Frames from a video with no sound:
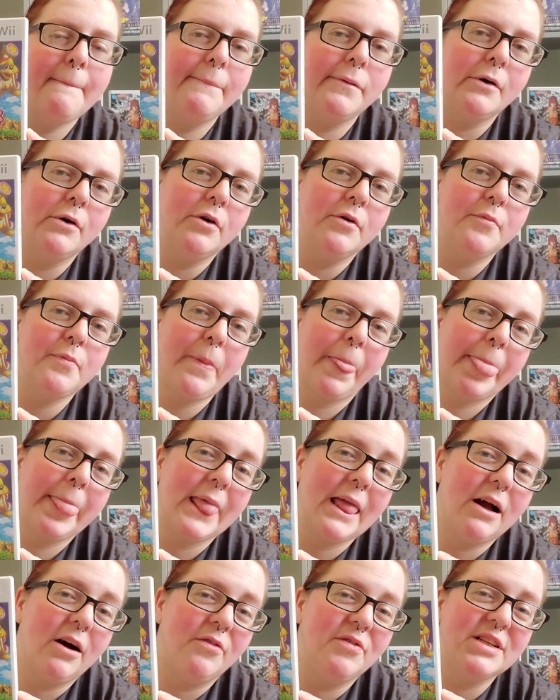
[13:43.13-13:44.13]
but
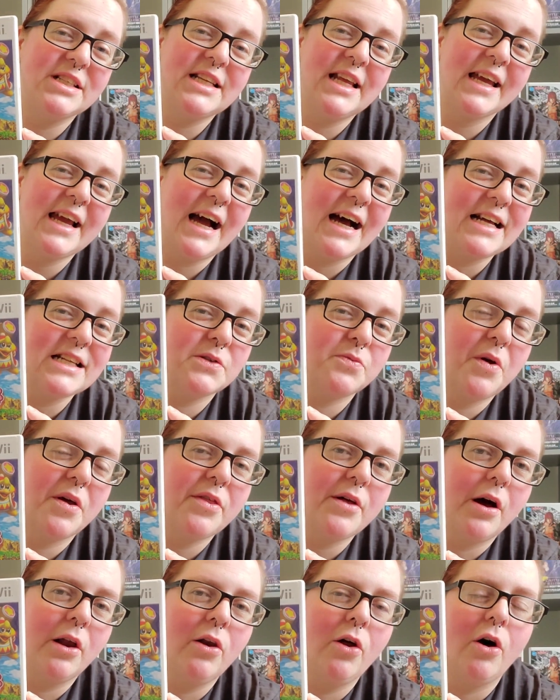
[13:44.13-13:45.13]
obviously, as
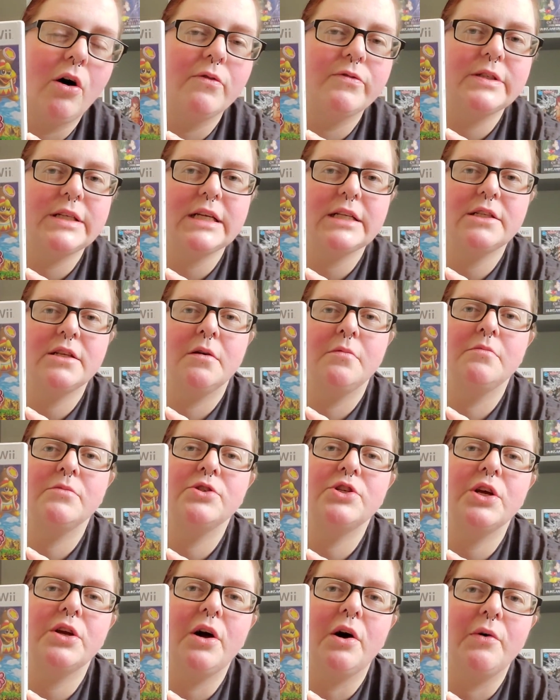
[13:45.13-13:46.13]
with a lot of
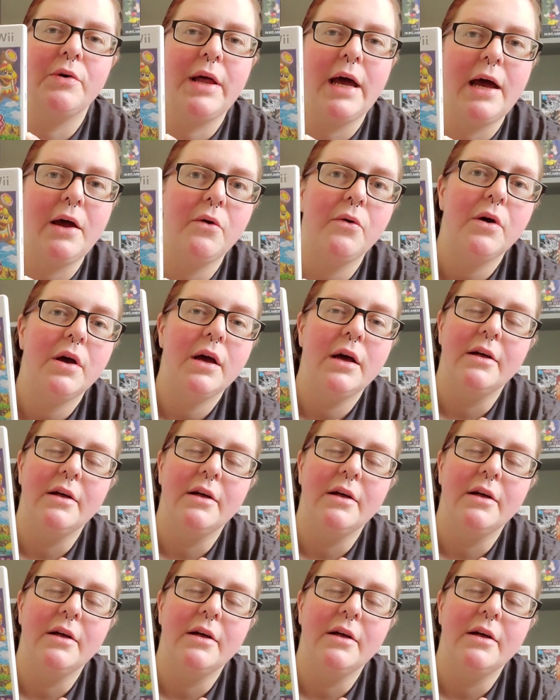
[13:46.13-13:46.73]
systems, you know, now